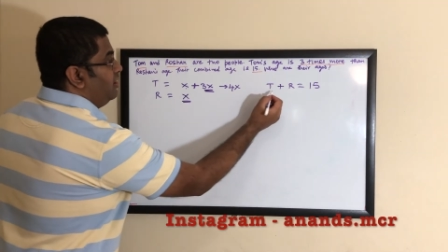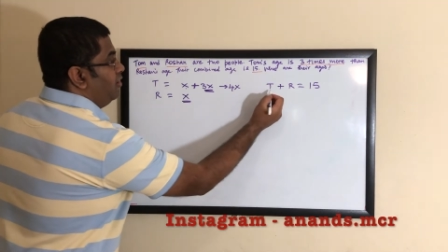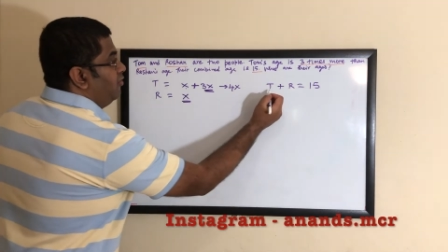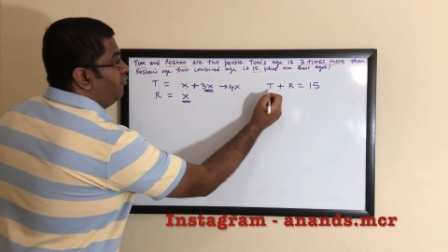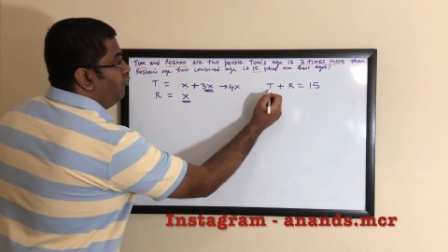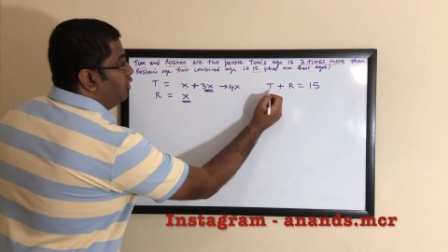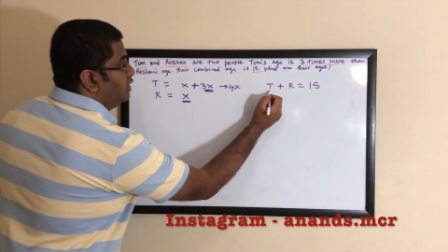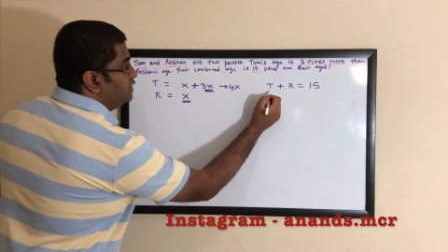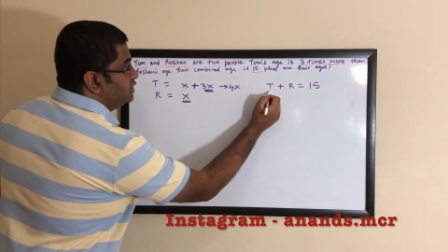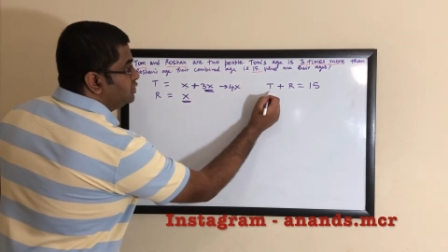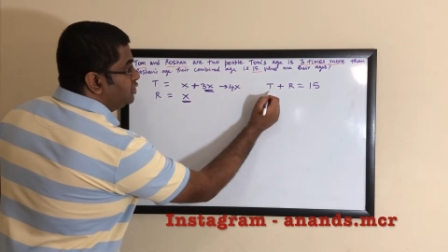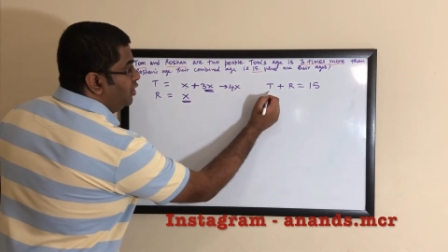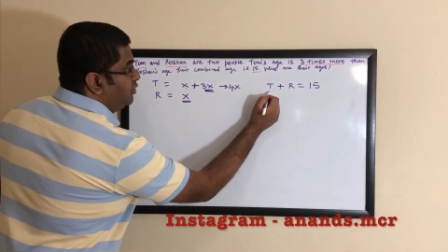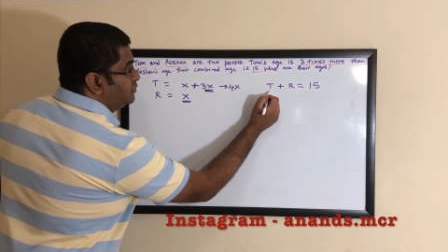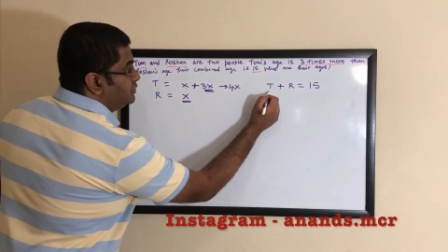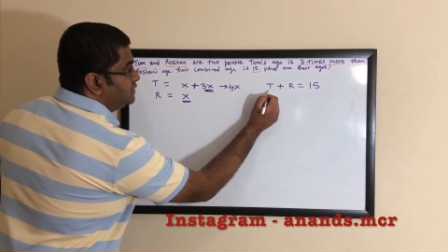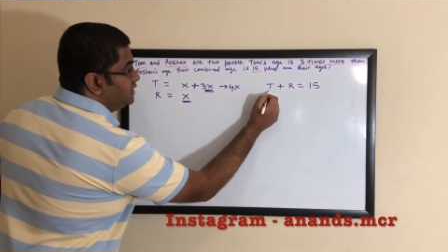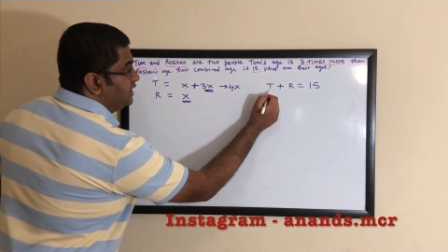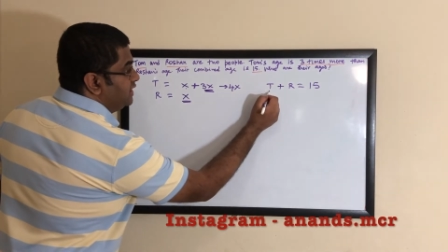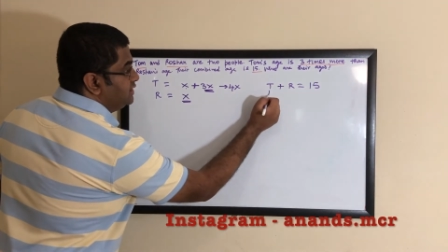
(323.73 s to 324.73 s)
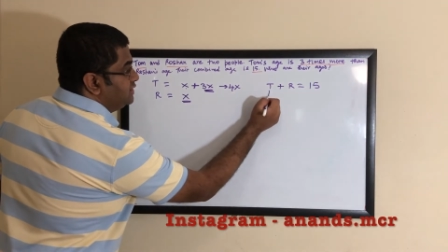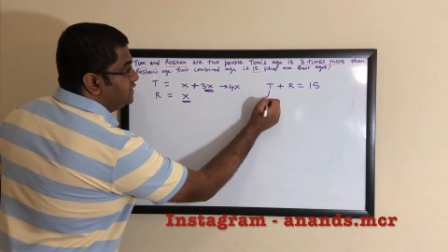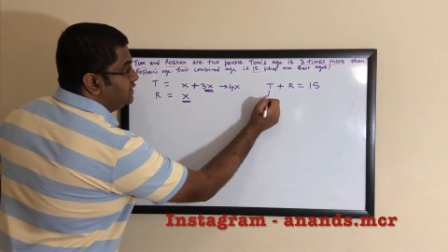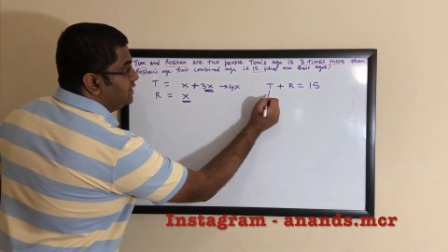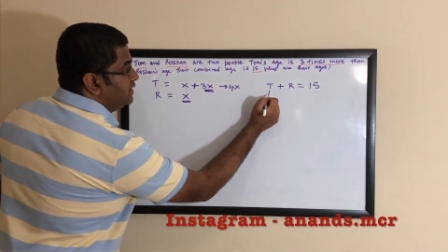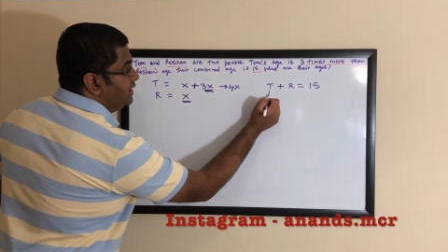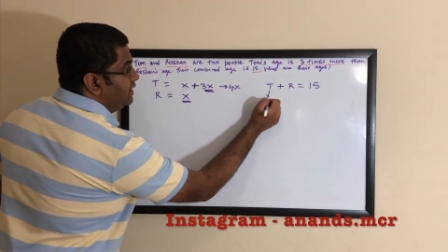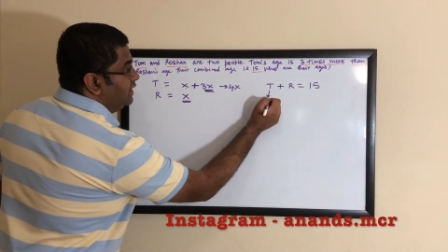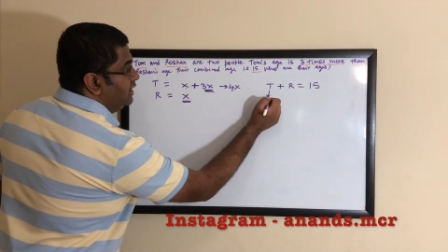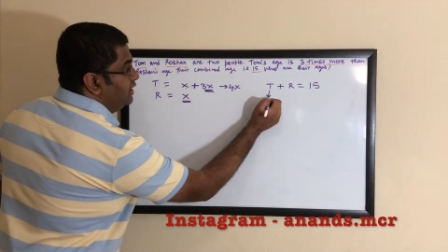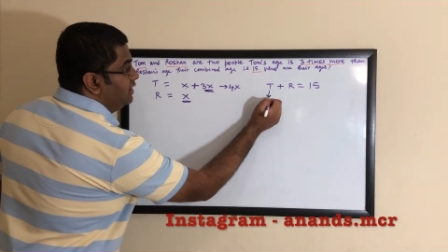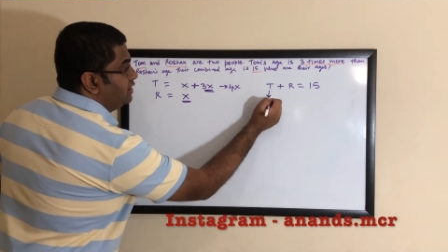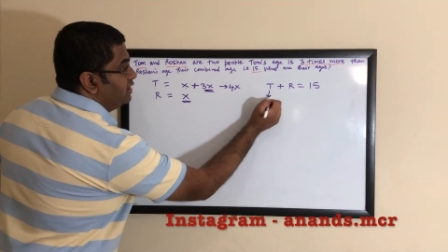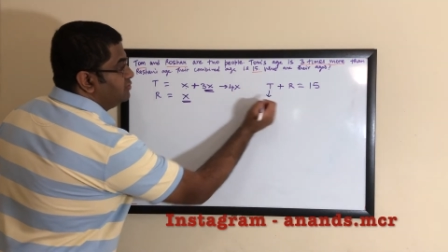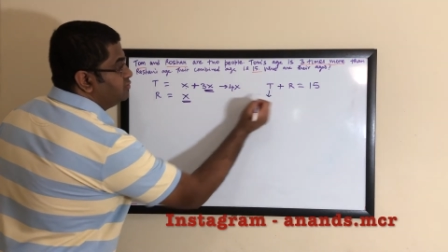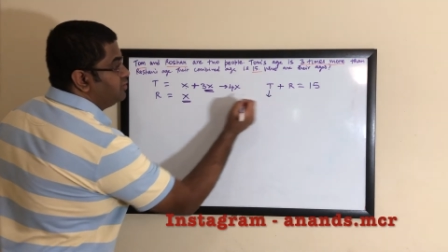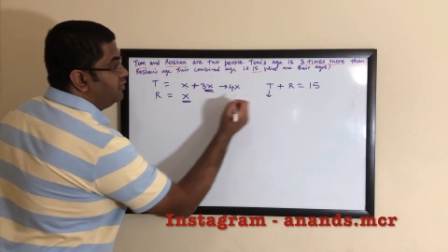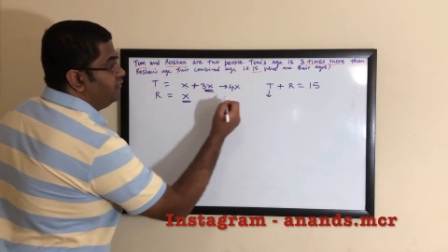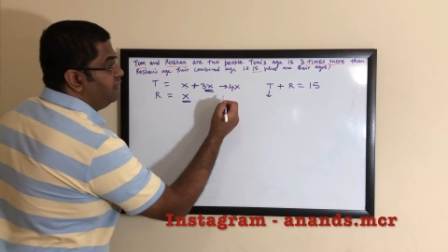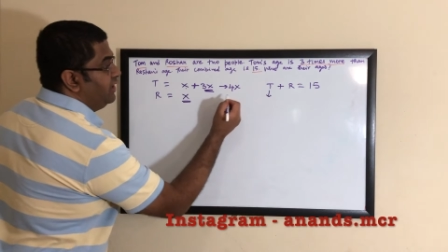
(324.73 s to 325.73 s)
what is Tom's age in
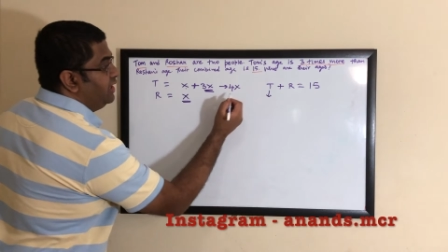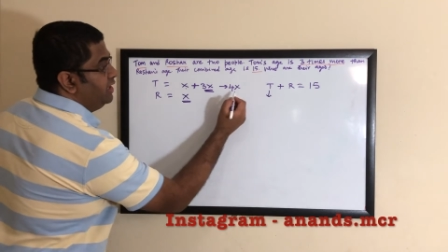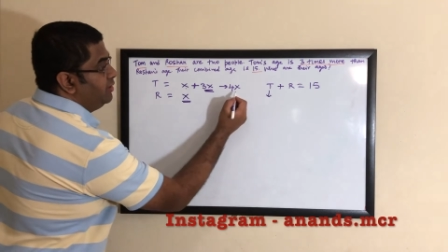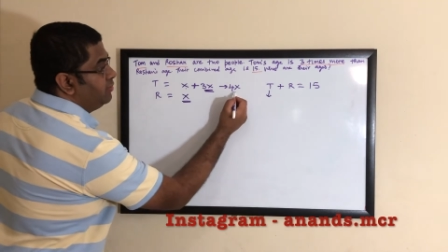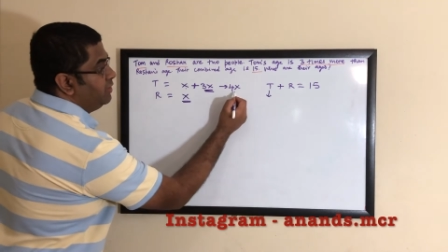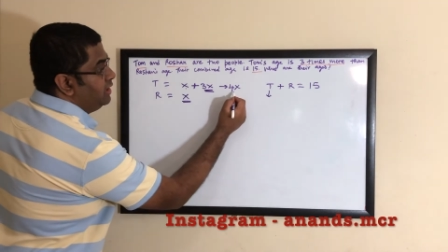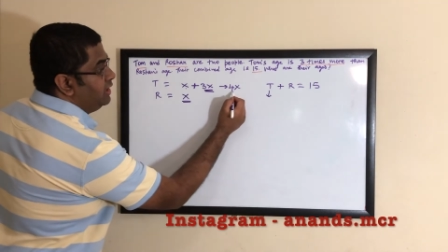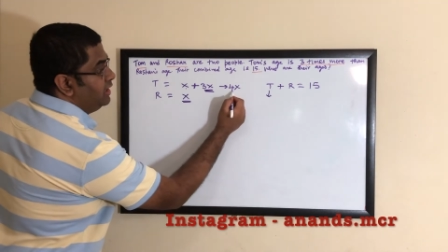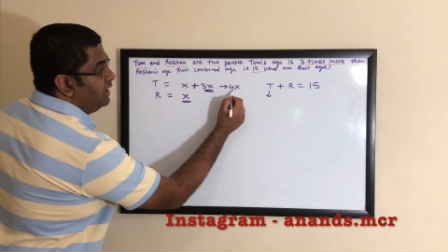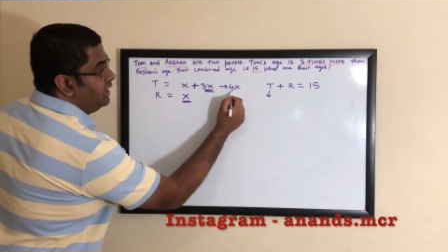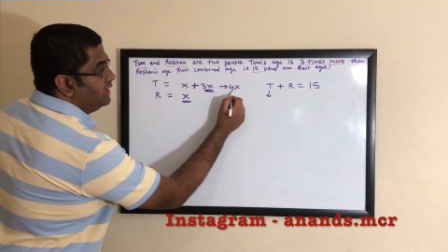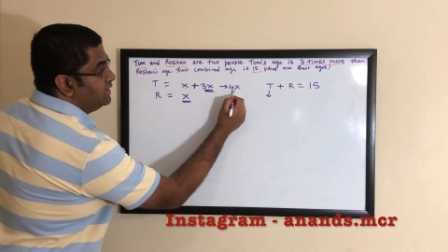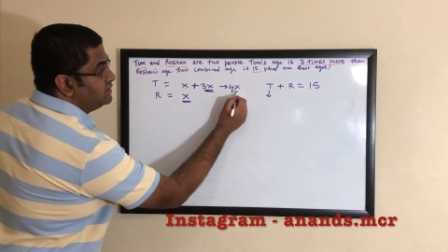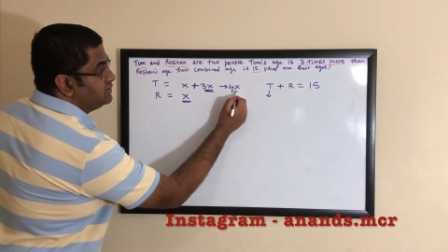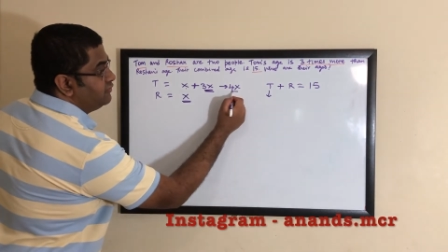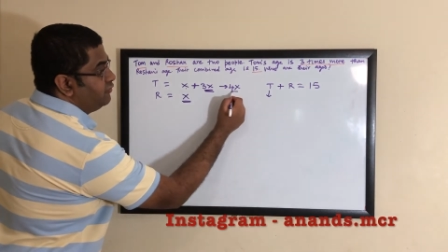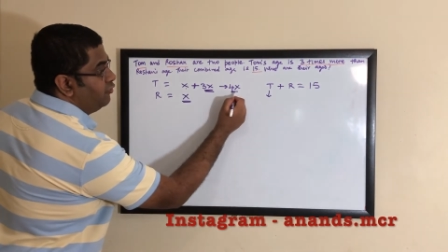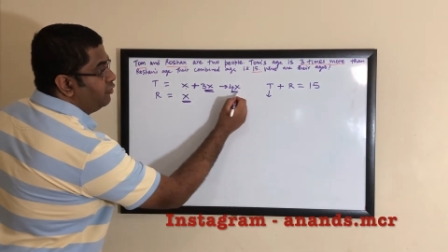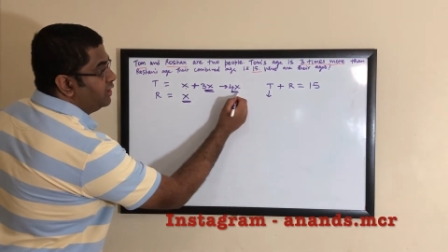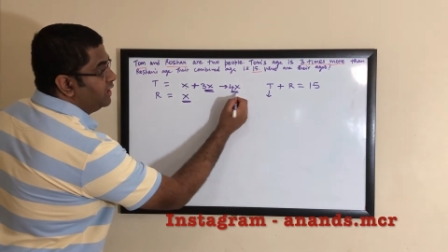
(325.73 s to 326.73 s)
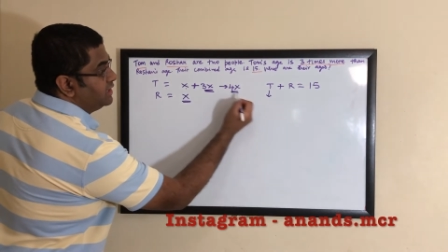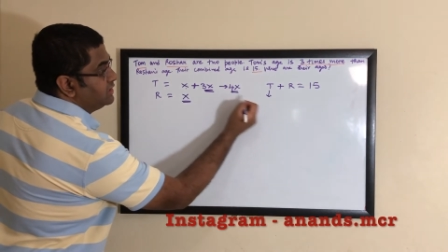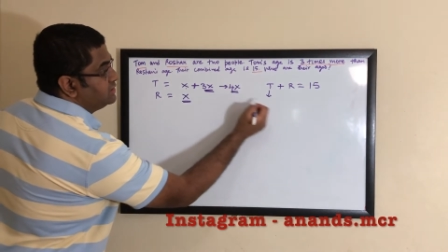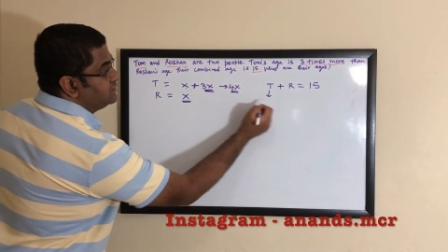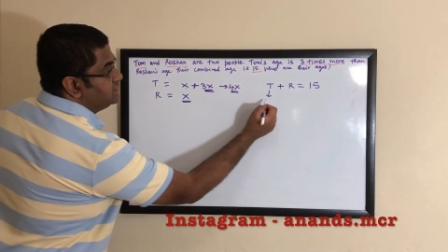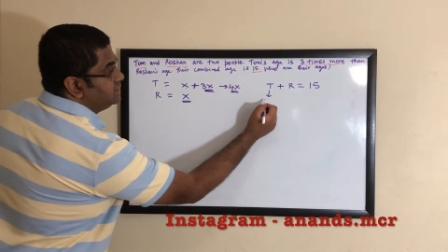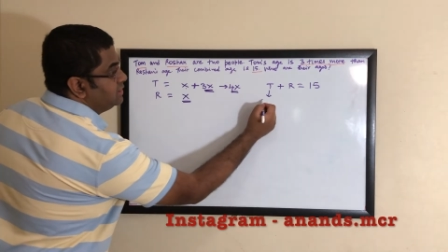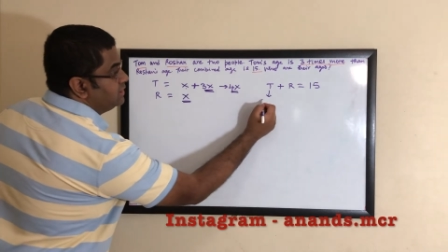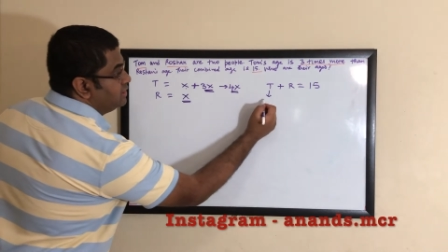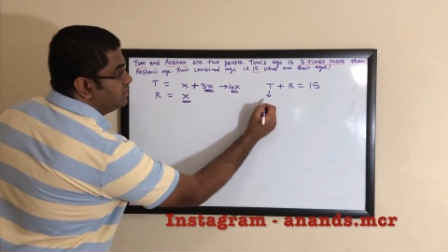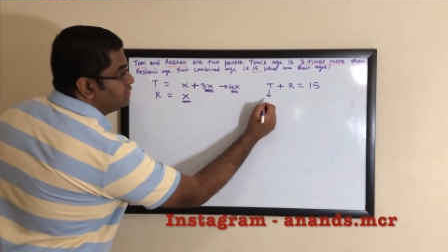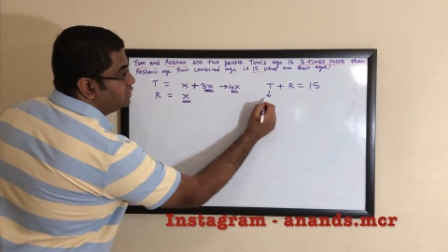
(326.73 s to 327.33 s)
terms of variable? It is 4x.